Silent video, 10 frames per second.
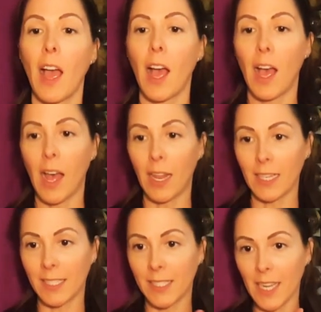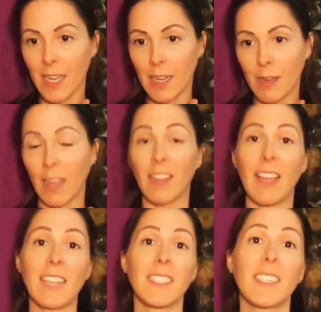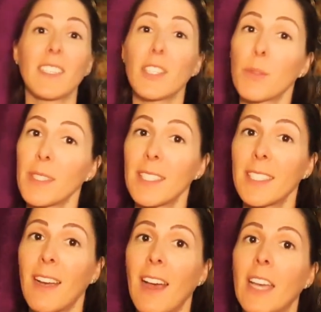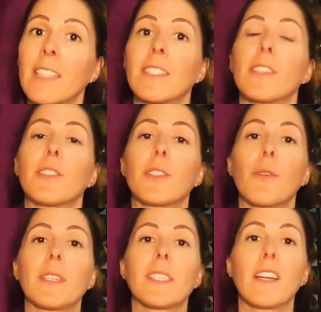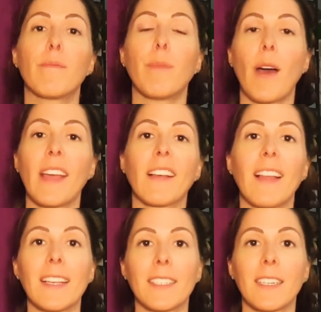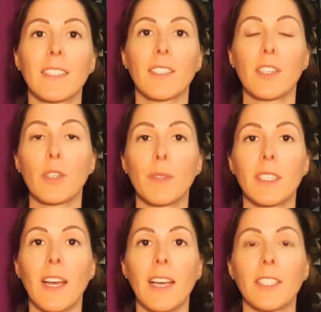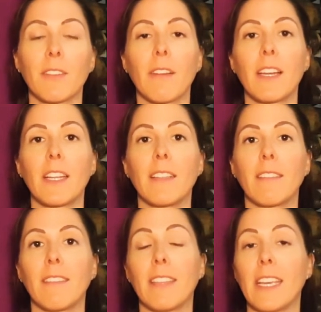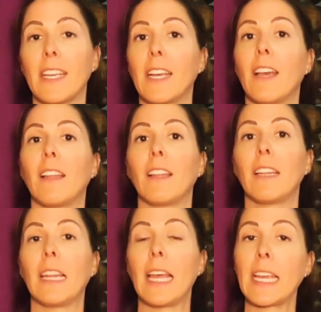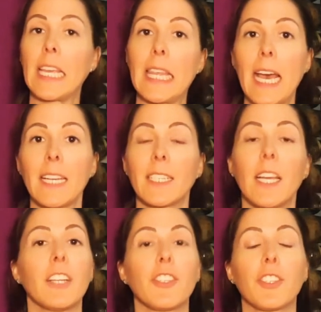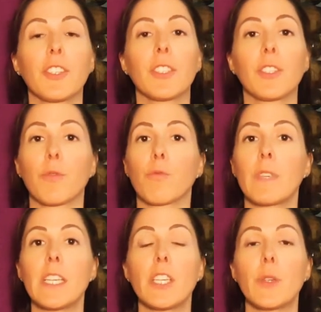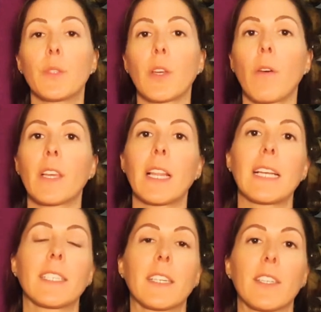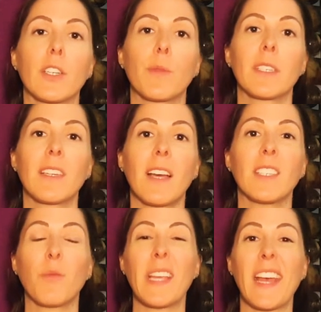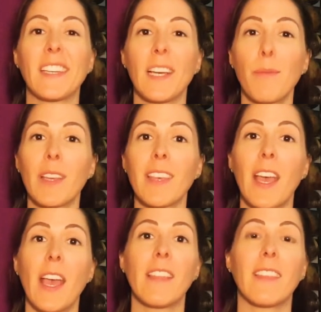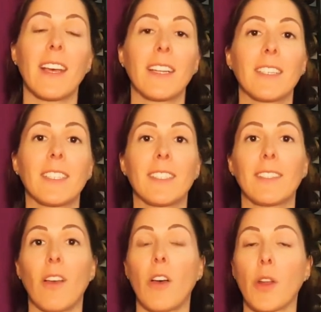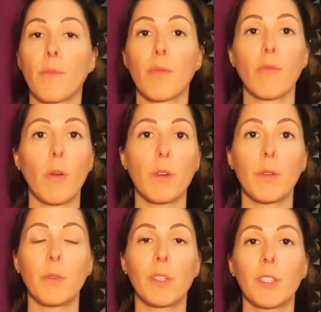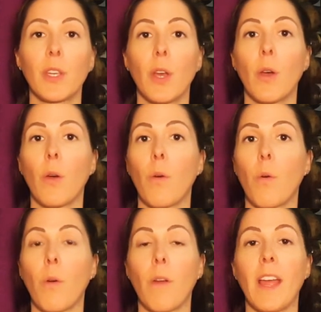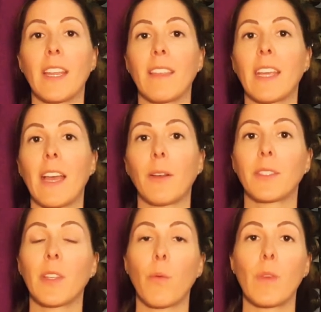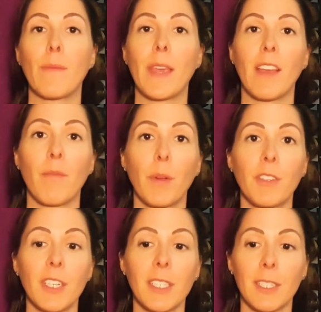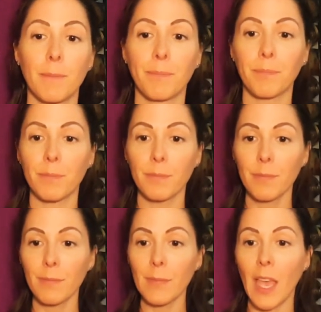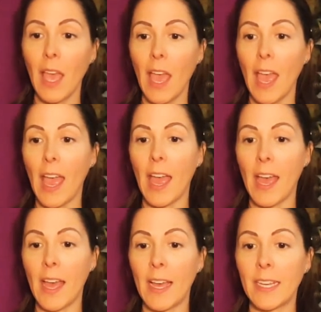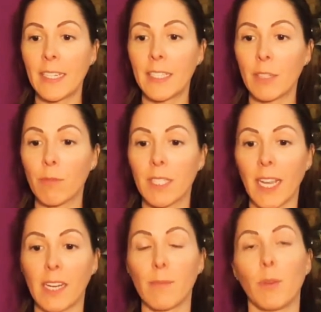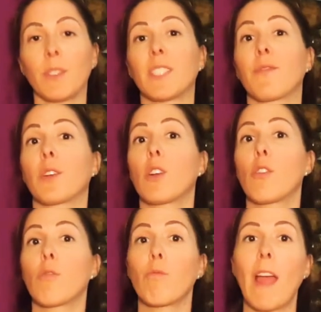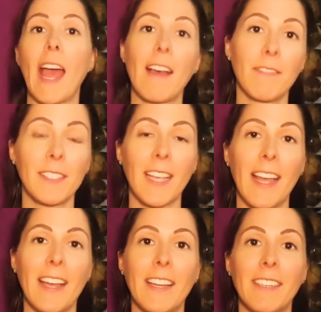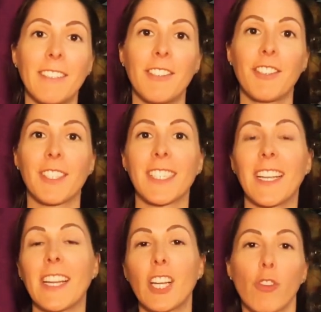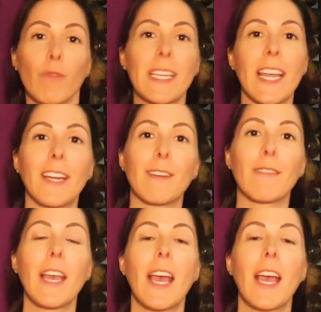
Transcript: Let's see, elastics and twist ties. So instead of buying elastics and twist ties or anything like that, just reuse all the elastics and twist ties we end up with that's on our produce or anything else that we may have purchased. And recyclables for crafts and just getting creative,